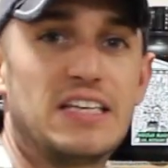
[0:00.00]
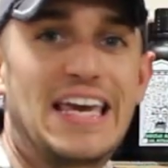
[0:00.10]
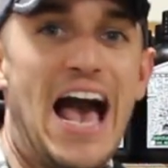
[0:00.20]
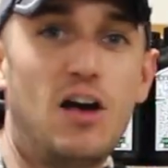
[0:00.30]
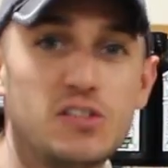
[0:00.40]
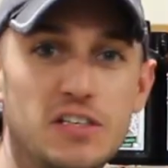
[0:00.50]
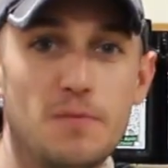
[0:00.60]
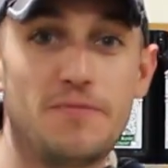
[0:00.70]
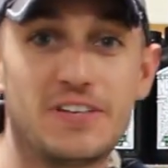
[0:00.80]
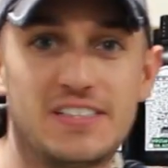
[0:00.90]
is a
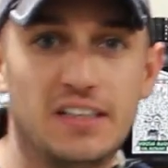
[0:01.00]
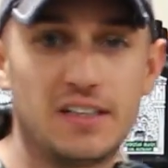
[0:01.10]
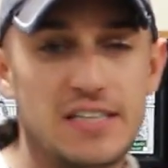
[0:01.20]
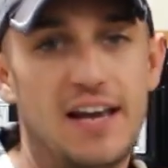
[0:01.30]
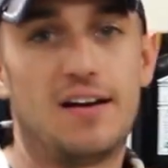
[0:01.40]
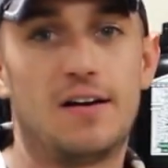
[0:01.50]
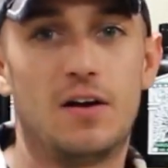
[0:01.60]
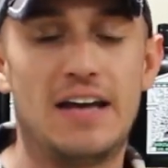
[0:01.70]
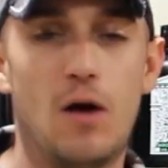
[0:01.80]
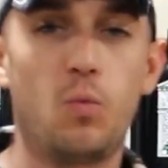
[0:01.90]
calcium facilitator.
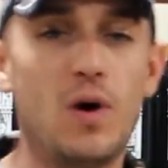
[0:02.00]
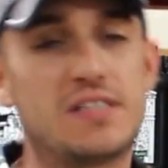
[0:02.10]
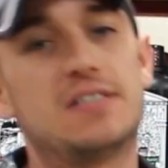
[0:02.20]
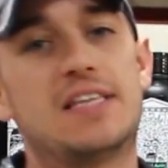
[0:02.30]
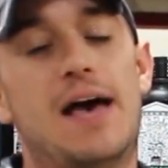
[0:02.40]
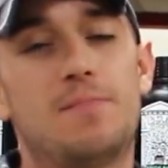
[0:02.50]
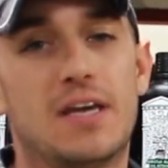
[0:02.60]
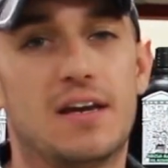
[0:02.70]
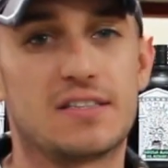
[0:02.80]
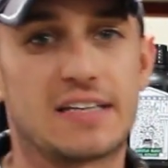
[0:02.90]
Now, what does that
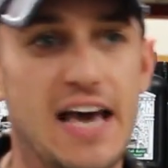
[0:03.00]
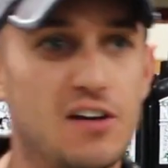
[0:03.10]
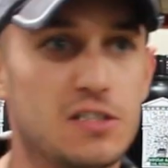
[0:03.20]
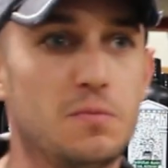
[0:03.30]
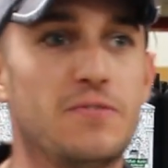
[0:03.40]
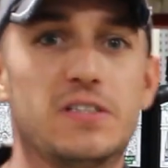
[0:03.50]
mean? It's a calcium